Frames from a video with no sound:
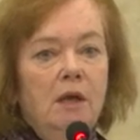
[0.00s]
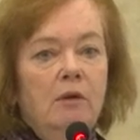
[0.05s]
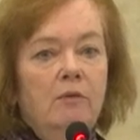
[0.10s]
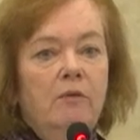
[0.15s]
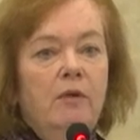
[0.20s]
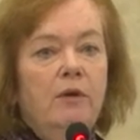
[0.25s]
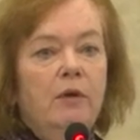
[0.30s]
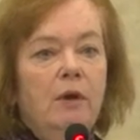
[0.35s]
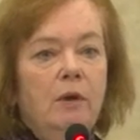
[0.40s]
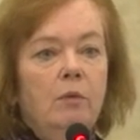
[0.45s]

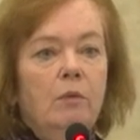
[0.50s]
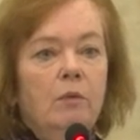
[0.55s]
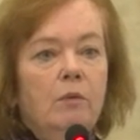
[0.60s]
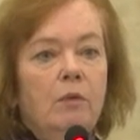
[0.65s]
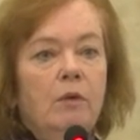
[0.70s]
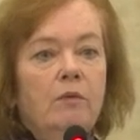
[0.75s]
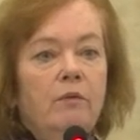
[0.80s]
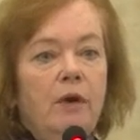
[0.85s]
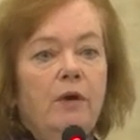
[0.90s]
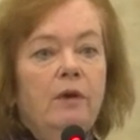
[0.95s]
very,
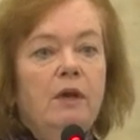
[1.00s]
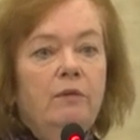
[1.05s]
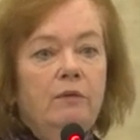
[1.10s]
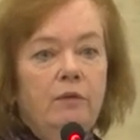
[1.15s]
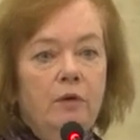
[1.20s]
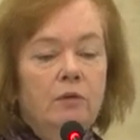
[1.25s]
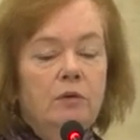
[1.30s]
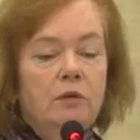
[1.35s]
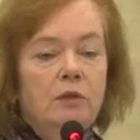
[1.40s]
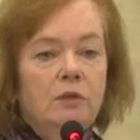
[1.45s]
very
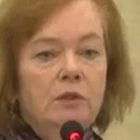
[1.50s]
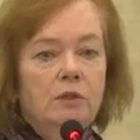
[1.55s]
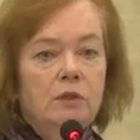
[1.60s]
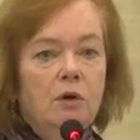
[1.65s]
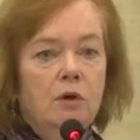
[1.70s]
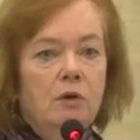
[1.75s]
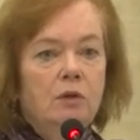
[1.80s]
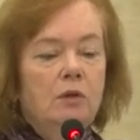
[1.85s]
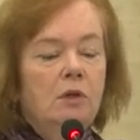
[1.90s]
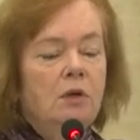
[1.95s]
focused
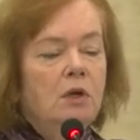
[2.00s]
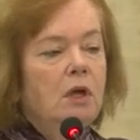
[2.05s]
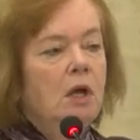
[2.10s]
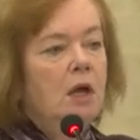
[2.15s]
on.